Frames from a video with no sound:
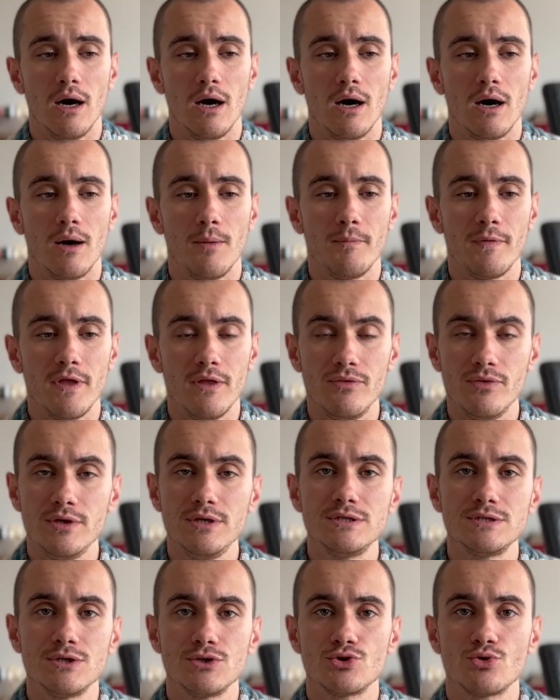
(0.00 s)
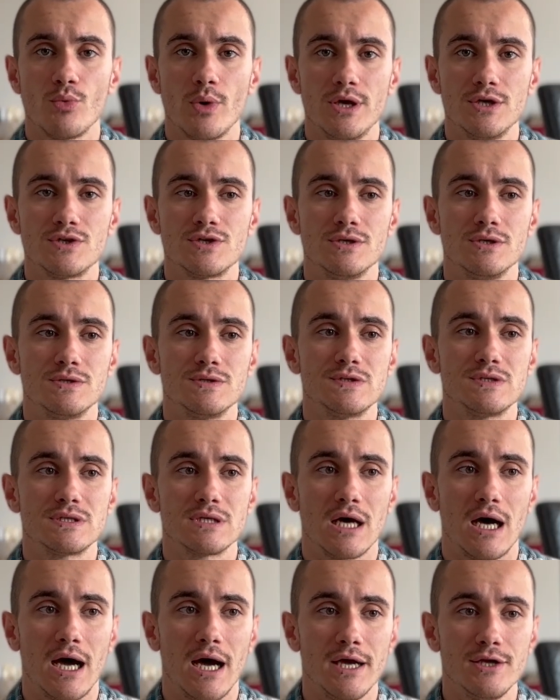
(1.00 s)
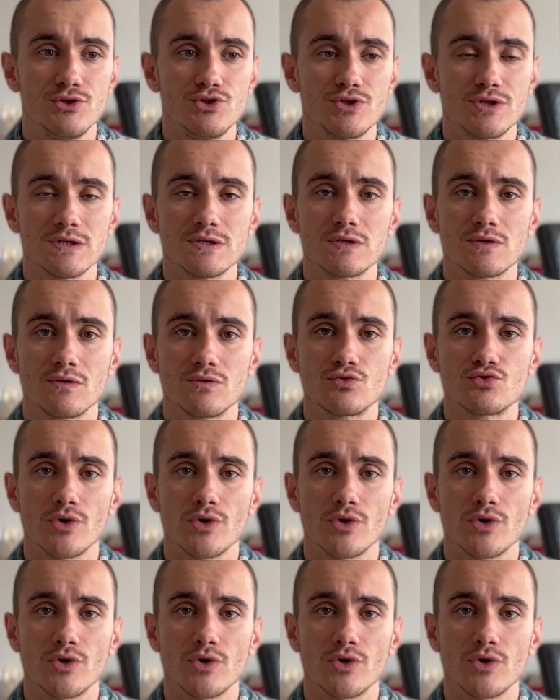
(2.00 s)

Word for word: Um, in these situations, I just